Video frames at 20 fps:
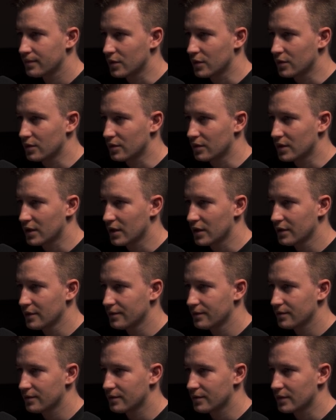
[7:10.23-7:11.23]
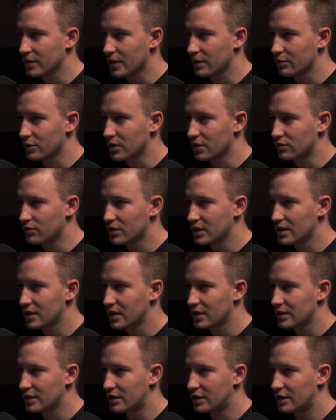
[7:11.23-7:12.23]
Okay, I'm gonna
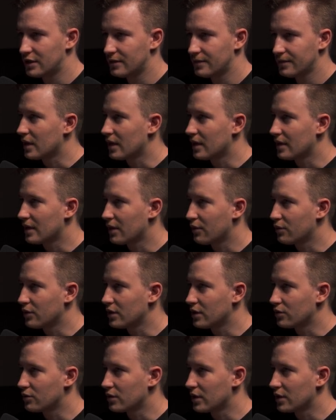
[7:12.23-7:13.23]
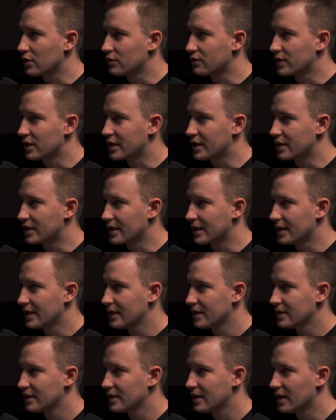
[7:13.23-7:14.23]
recenter and now we need to head over here
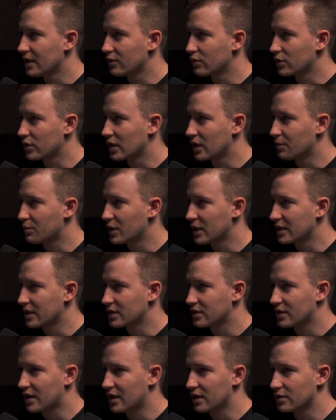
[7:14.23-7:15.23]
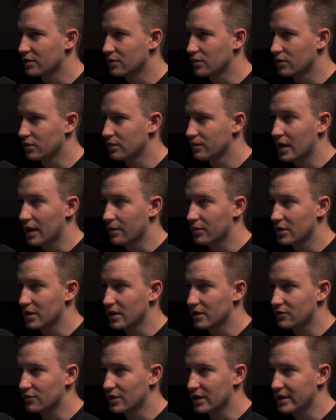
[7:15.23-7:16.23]
again and we're gonna pick the star tool. I'm
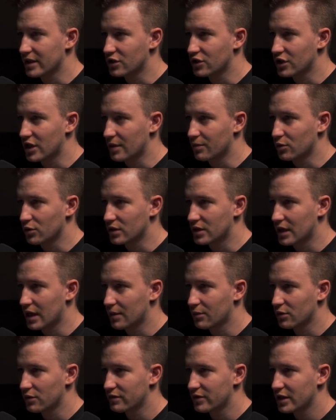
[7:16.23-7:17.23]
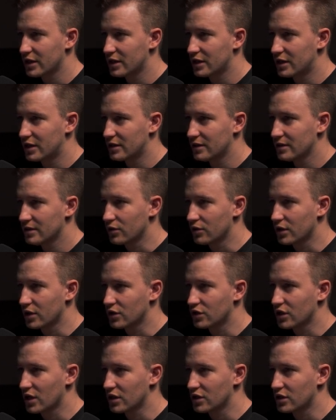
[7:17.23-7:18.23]
gonna create the shape on top over here. You can
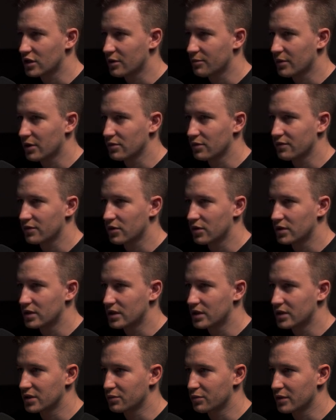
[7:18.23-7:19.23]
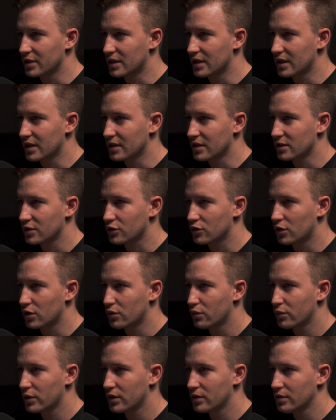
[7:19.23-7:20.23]
change the amount of corners with the
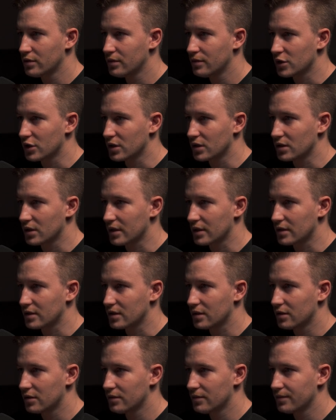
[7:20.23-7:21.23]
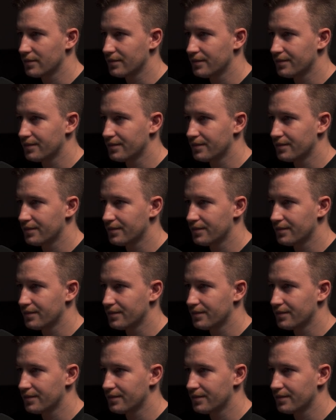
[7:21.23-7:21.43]
scroll wheel, just like so.